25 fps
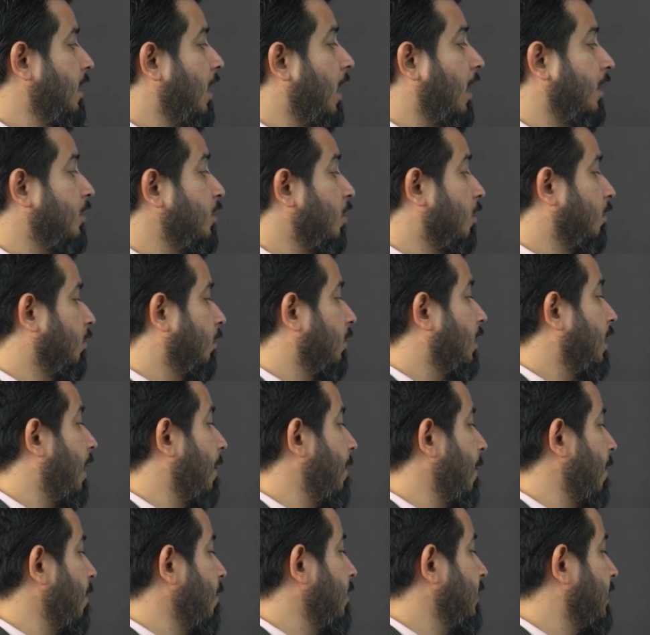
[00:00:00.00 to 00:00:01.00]

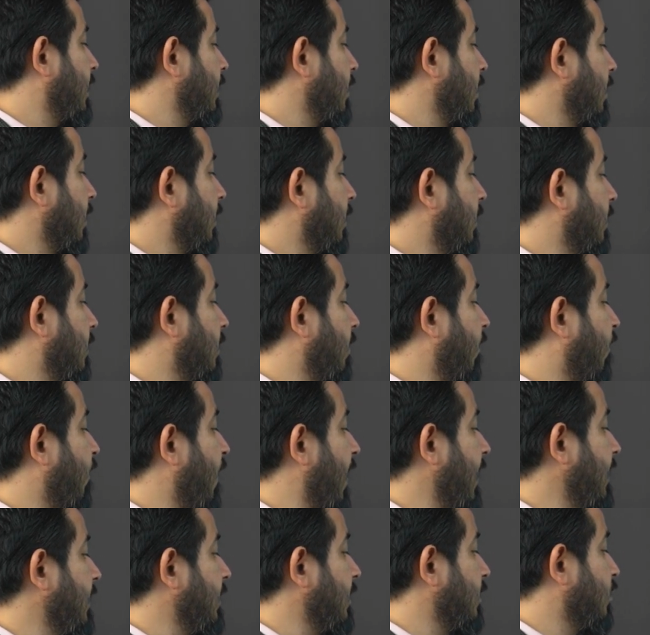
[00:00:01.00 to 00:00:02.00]

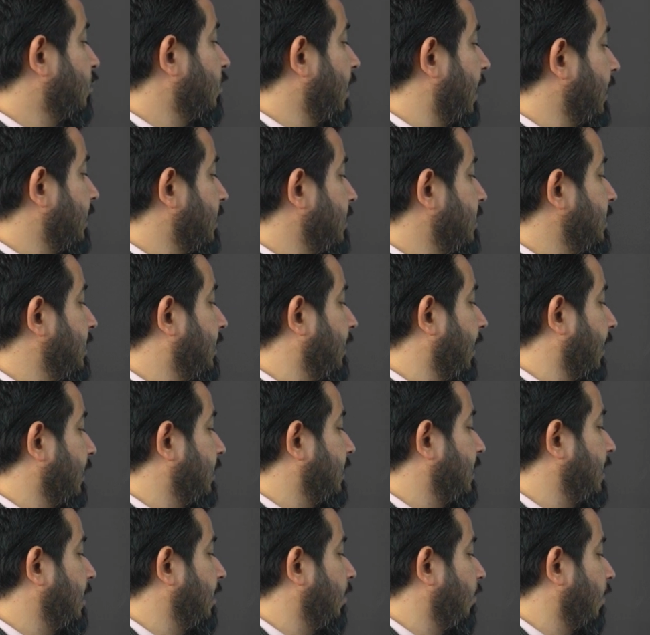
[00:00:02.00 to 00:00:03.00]
Define the strategy
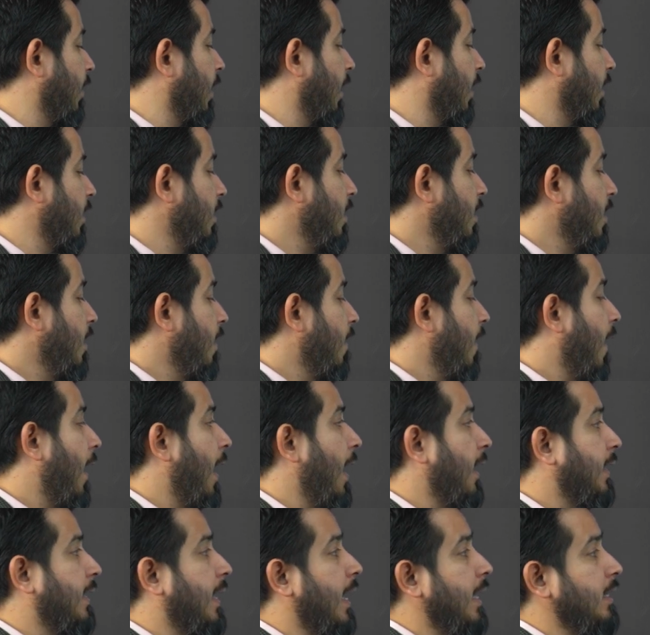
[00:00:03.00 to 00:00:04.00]
criteria
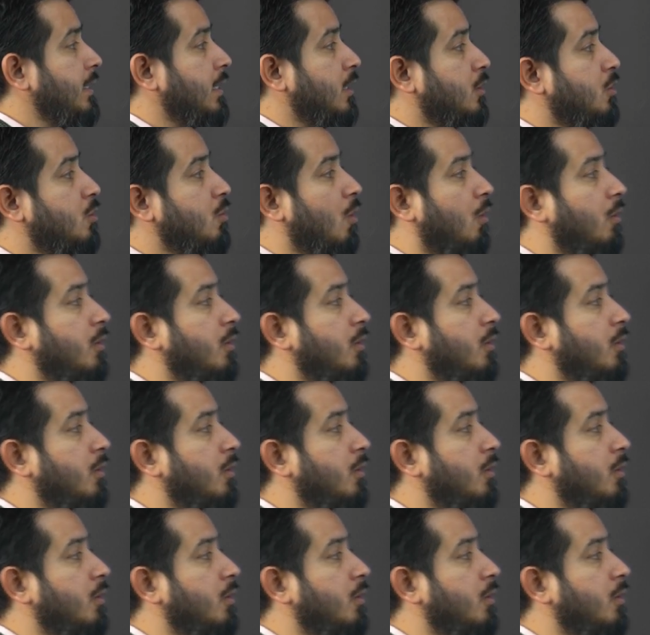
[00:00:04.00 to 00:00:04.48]
again that you